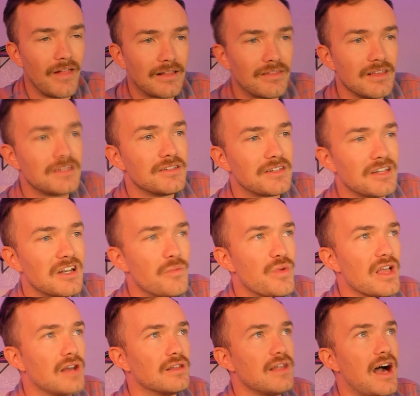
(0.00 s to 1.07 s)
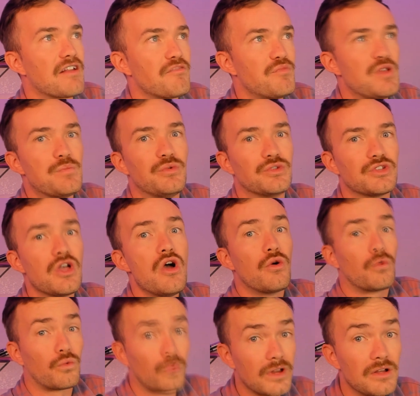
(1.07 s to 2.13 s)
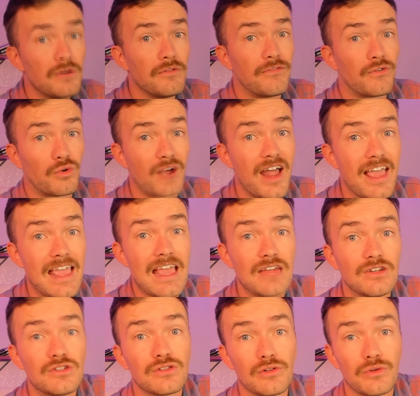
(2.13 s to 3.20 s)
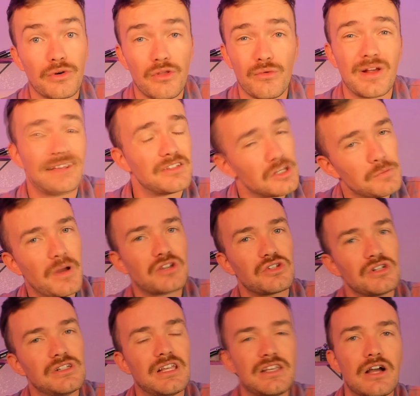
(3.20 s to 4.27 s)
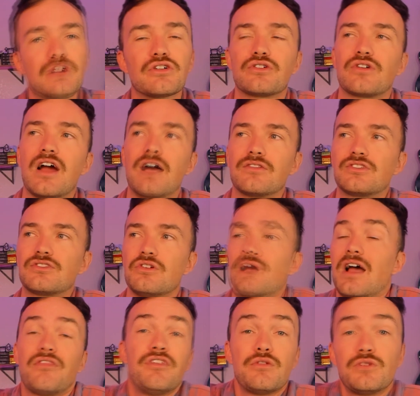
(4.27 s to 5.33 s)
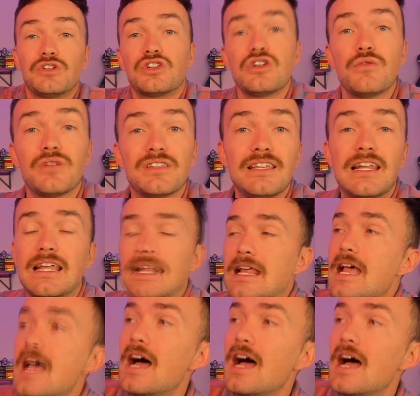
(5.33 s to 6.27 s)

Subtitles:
Like, this is going to be a lot of people's real foray into the Lord of the Rings, especially in the younger crowd, and so I think we should know what's in it.